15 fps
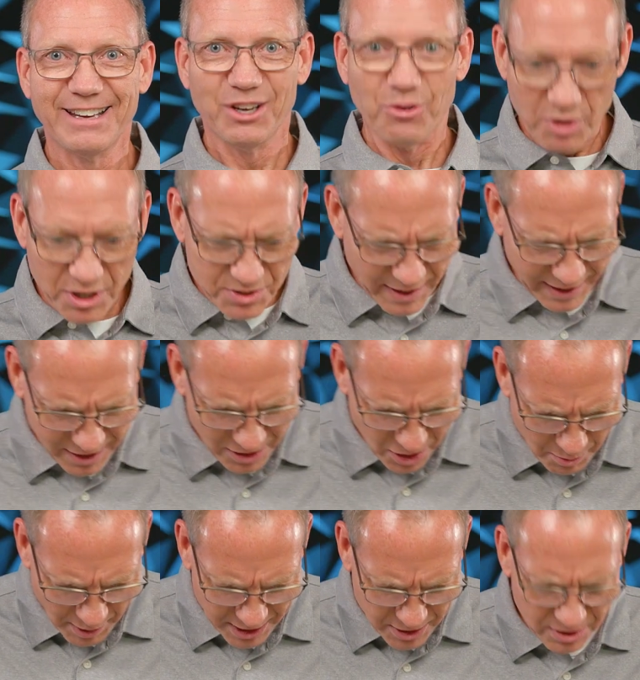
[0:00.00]
Where it's like, oh
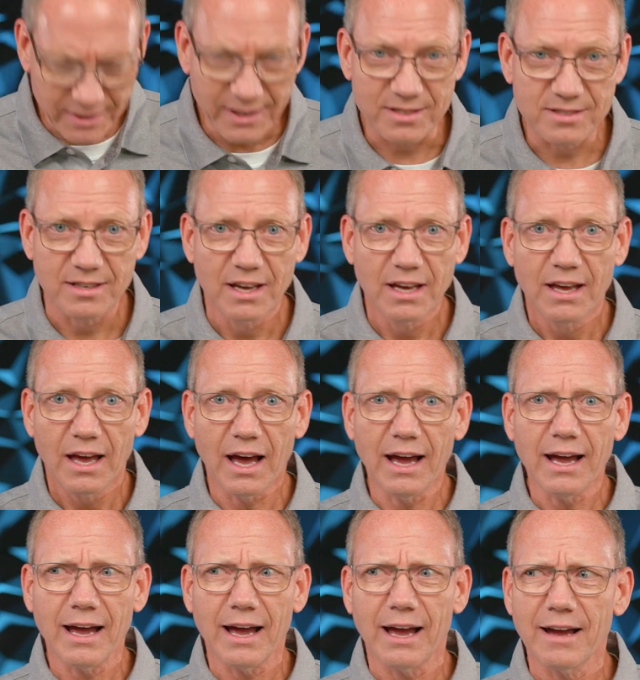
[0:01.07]
my goodness,
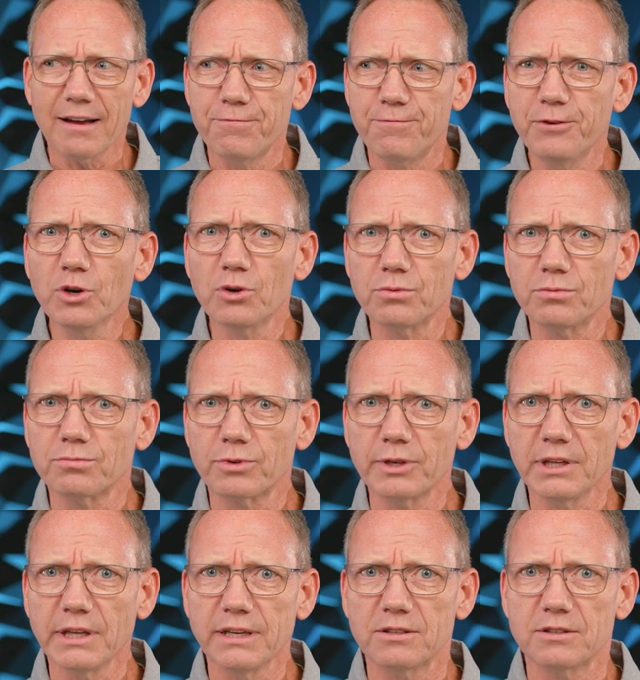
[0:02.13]
I feel
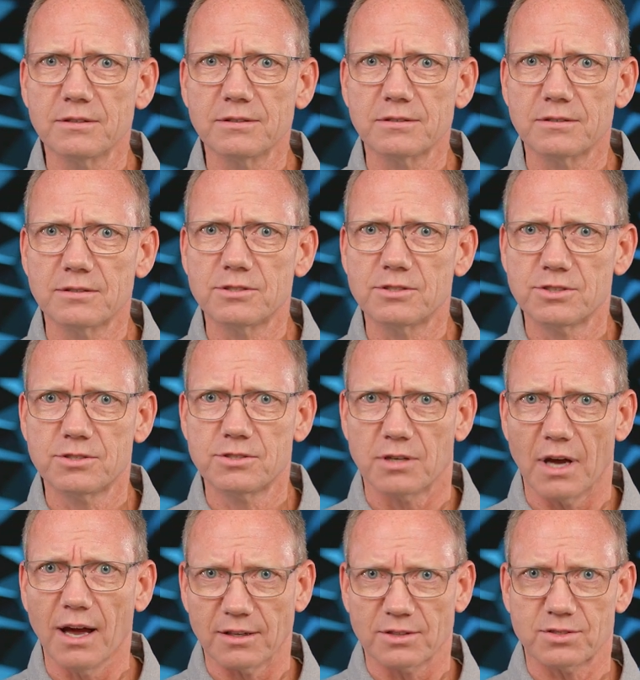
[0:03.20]
really
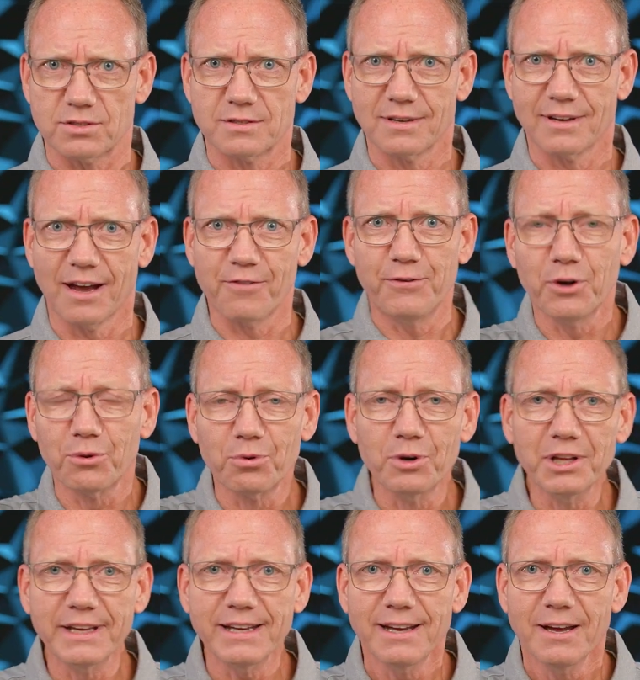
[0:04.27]
judged.
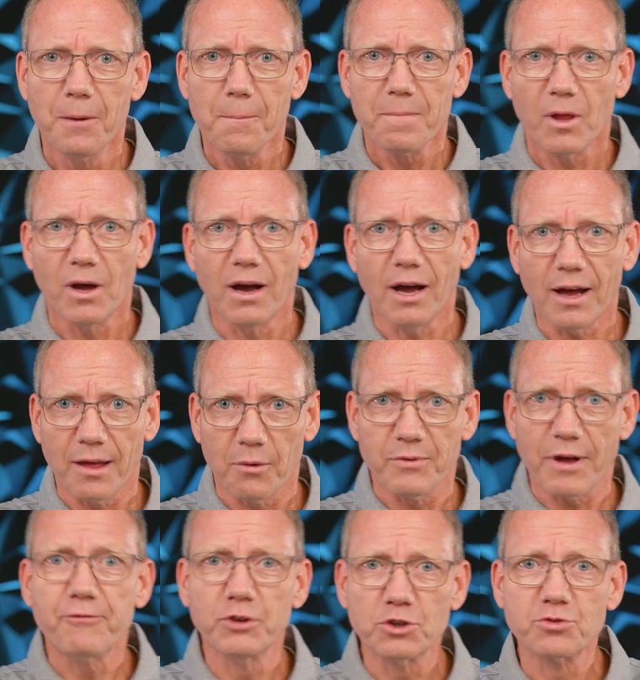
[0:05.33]

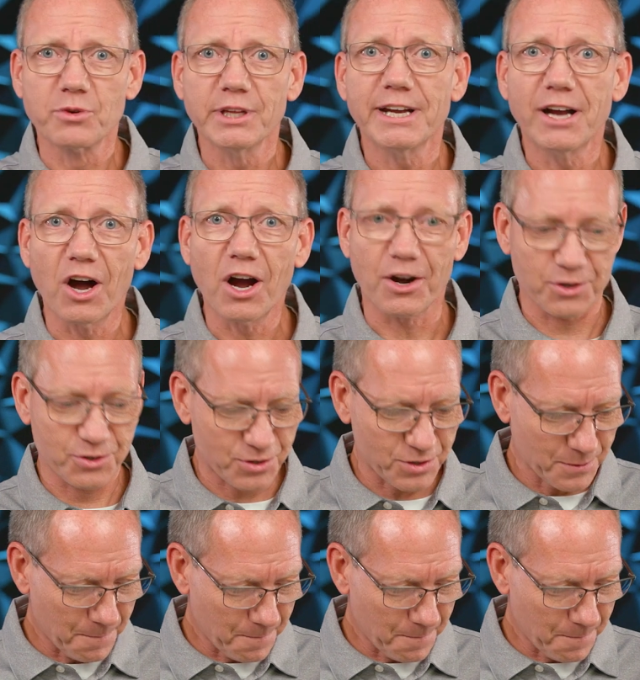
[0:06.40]
That feels really harsh.